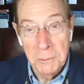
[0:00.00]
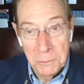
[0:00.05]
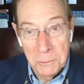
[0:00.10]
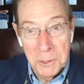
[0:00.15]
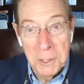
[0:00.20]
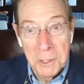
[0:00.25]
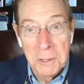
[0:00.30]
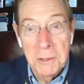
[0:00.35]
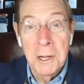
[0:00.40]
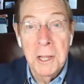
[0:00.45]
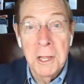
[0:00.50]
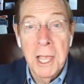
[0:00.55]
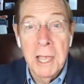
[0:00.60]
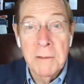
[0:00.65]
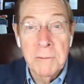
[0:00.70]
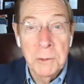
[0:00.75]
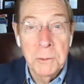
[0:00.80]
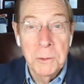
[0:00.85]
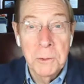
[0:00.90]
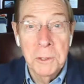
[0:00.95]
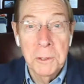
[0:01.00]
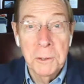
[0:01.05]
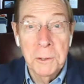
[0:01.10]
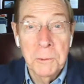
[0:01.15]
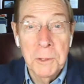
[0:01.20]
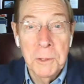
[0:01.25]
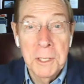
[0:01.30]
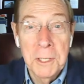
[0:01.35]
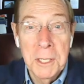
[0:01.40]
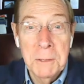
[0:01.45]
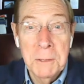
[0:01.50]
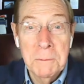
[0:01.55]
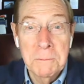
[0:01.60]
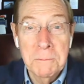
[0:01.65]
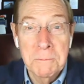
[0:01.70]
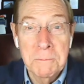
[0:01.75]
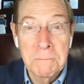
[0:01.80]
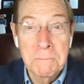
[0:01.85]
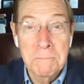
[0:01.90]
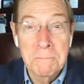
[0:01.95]
where they're half a world away
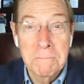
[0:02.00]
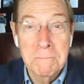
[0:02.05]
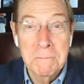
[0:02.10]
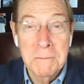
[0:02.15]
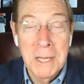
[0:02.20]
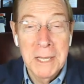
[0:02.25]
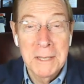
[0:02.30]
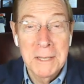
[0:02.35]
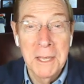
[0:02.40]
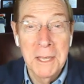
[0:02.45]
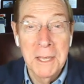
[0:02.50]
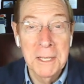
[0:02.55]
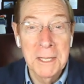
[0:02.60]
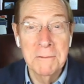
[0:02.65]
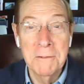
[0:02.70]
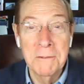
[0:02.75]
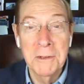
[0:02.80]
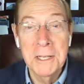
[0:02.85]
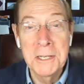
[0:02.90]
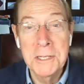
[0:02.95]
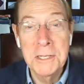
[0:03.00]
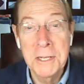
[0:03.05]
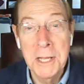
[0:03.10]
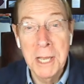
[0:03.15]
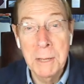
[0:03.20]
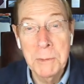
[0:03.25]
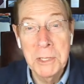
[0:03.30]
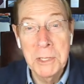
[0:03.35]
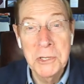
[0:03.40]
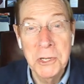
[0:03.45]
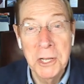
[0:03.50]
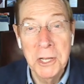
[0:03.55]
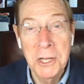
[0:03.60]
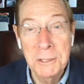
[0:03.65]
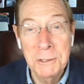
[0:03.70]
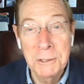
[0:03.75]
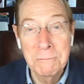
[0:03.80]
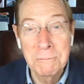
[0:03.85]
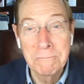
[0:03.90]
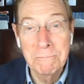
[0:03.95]
mm-hmm. and they can FaceTime each
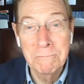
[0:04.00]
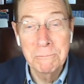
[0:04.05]
other.